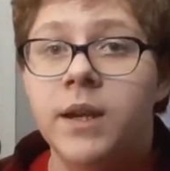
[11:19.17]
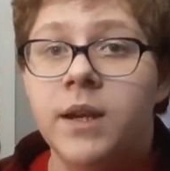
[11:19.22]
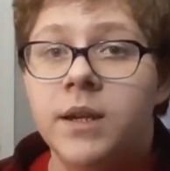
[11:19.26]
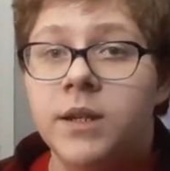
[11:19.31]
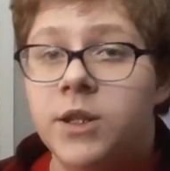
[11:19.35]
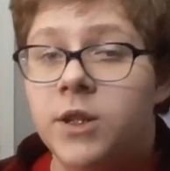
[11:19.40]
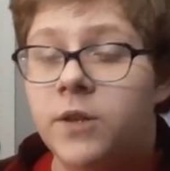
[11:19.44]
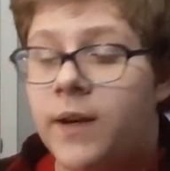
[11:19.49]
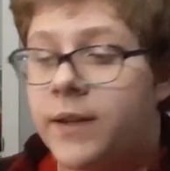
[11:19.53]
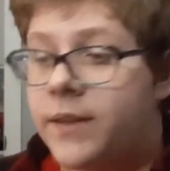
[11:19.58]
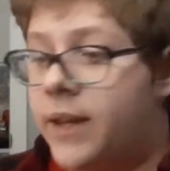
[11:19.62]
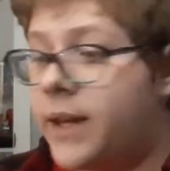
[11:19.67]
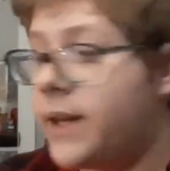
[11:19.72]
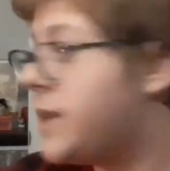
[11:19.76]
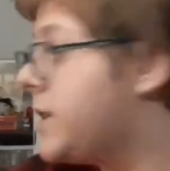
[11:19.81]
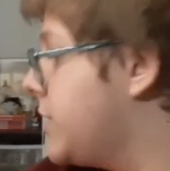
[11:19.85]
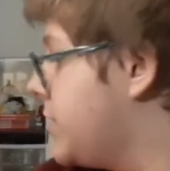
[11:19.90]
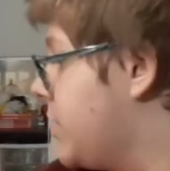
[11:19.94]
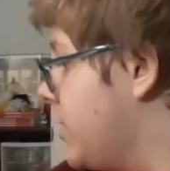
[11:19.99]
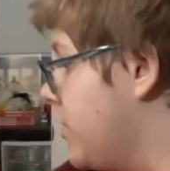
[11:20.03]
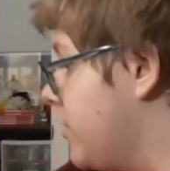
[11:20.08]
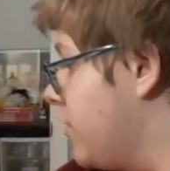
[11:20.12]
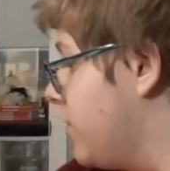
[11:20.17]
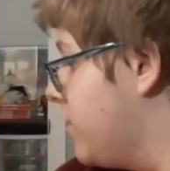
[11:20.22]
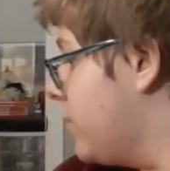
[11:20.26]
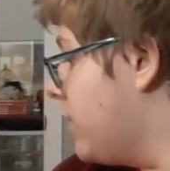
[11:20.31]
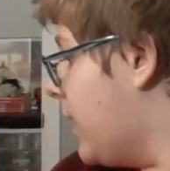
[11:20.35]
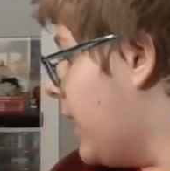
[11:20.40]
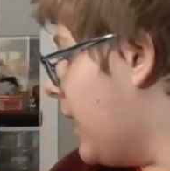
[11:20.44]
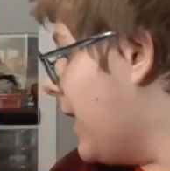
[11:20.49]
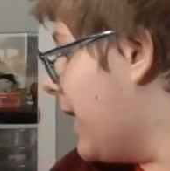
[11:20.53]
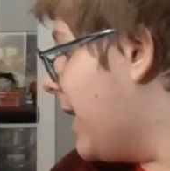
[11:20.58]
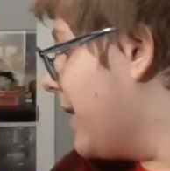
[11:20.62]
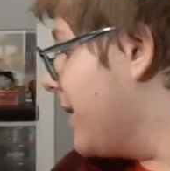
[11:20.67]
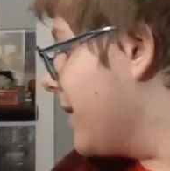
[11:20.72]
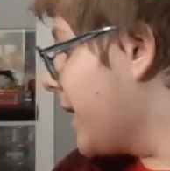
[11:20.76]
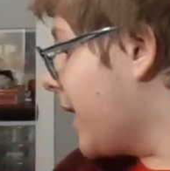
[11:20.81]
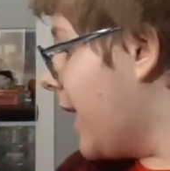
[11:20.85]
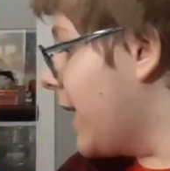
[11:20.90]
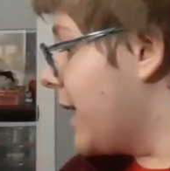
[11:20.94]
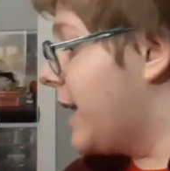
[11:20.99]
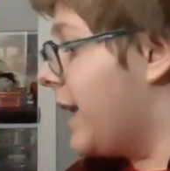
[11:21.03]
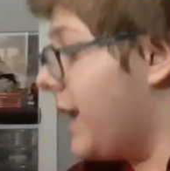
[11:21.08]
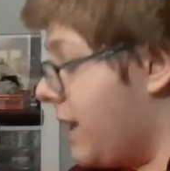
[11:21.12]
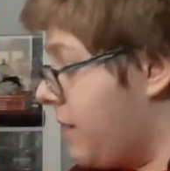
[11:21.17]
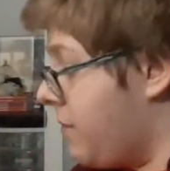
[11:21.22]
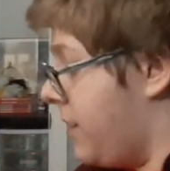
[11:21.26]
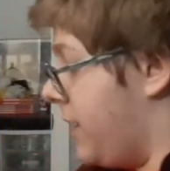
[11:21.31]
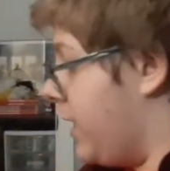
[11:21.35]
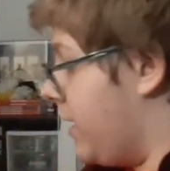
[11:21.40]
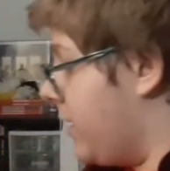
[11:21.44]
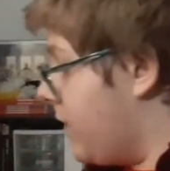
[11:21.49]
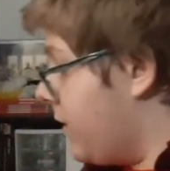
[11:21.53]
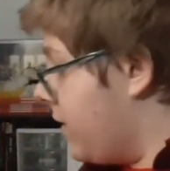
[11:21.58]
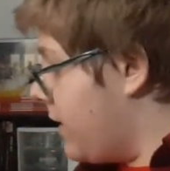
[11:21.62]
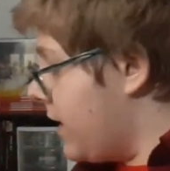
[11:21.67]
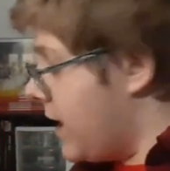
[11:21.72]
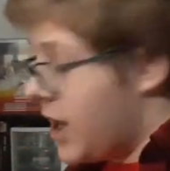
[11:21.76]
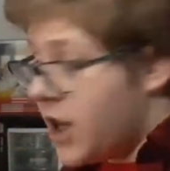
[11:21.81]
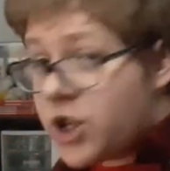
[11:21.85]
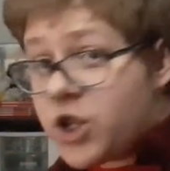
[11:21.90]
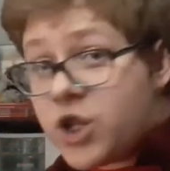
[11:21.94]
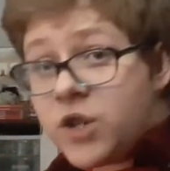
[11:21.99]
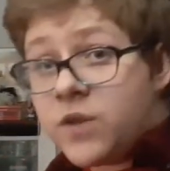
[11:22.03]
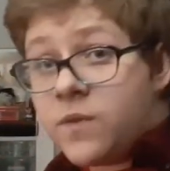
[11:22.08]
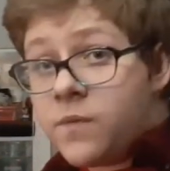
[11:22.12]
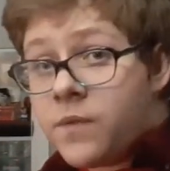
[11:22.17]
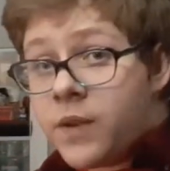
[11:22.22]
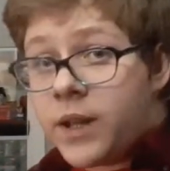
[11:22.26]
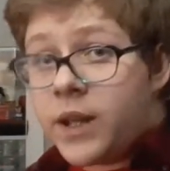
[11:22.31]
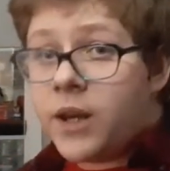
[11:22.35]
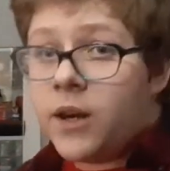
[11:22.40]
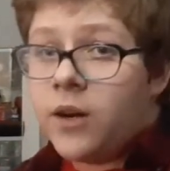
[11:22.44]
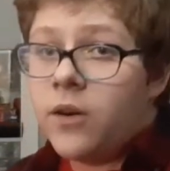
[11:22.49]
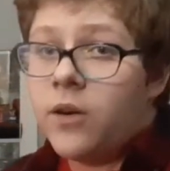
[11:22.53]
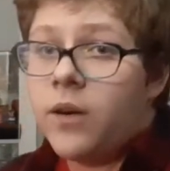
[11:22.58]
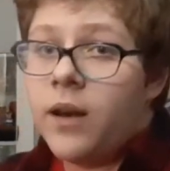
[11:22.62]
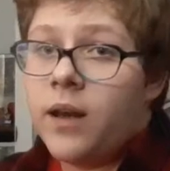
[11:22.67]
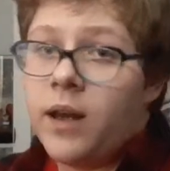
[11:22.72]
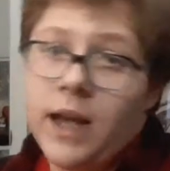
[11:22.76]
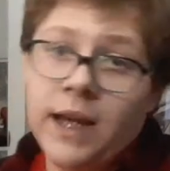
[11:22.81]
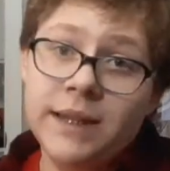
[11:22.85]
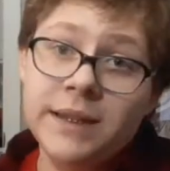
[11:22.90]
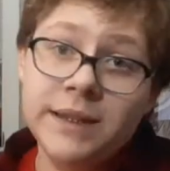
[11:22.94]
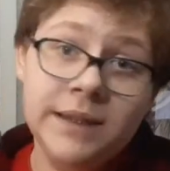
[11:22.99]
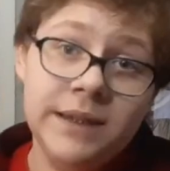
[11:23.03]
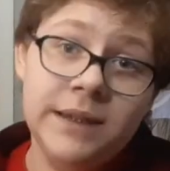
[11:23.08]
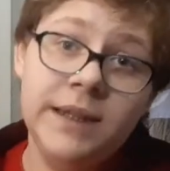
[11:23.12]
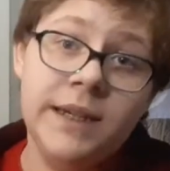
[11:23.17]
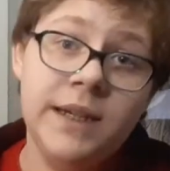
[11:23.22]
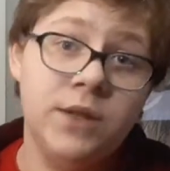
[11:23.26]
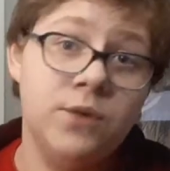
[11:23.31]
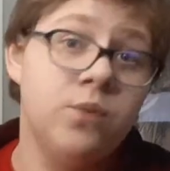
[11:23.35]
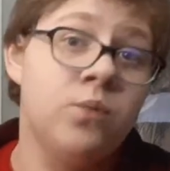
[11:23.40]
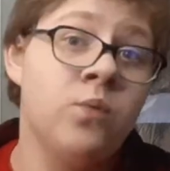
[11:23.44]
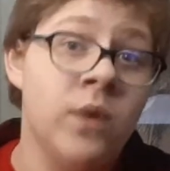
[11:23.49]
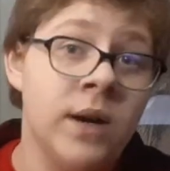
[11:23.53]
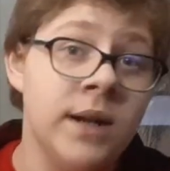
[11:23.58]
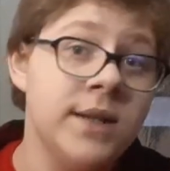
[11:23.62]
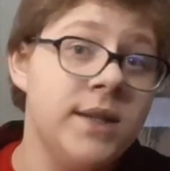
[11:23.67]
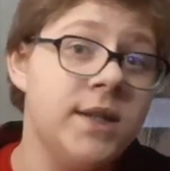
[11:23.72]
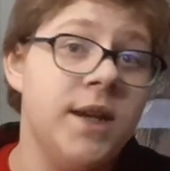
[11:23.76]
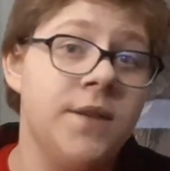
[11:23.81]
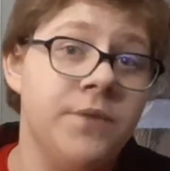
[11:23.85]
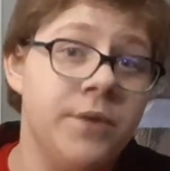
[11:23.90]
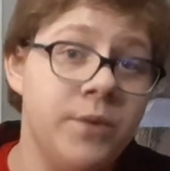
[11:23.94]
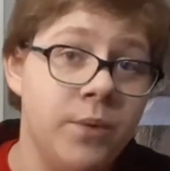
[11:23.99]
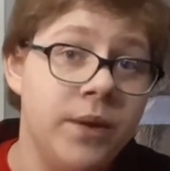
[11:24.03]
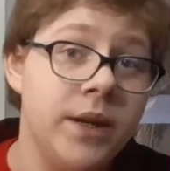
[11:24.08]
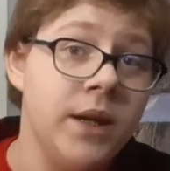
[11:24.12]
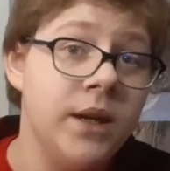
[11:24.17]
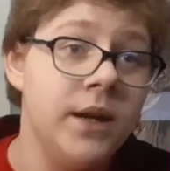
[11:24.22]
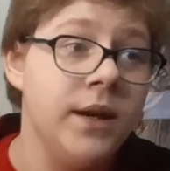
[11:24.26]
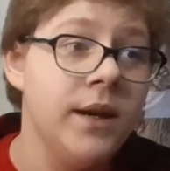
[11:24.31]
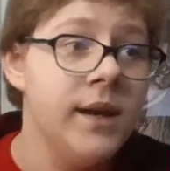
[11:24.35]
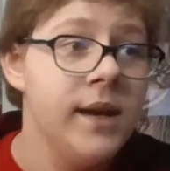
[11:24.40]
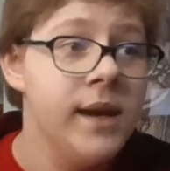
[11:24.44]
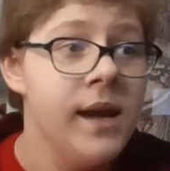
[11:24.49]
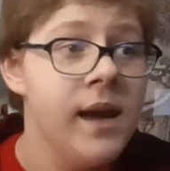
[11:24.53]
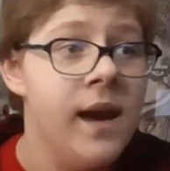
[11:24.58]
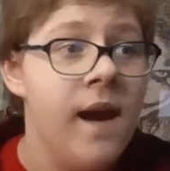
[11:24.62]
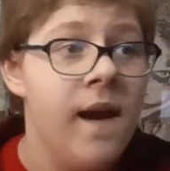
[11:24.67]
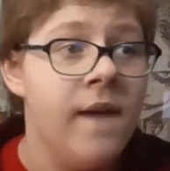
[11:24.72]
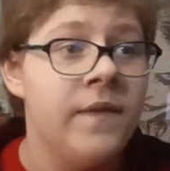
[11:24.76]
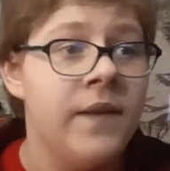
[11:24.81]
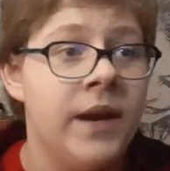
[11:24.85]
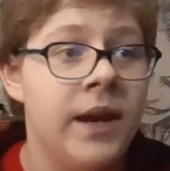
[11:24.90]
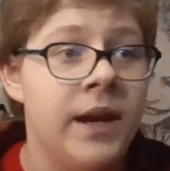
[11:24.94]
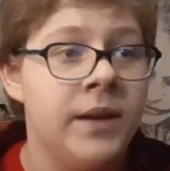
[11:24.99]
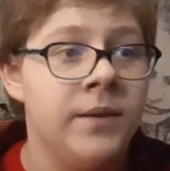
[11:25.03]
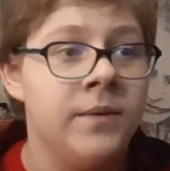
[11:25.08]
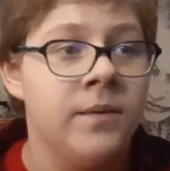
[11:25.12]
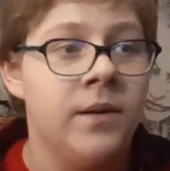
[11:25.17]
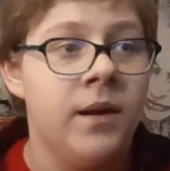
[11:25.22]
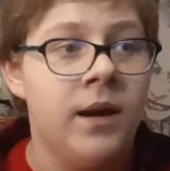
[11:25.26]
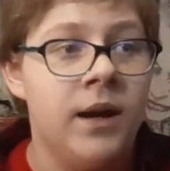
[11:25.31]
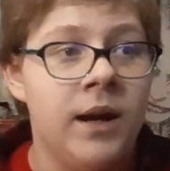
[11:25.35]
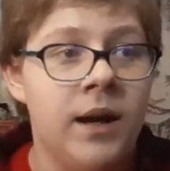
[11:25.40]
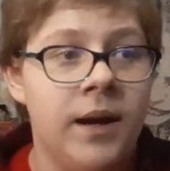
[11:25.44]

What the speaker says: So I like to do like a gaming-ish video at least once every week, and then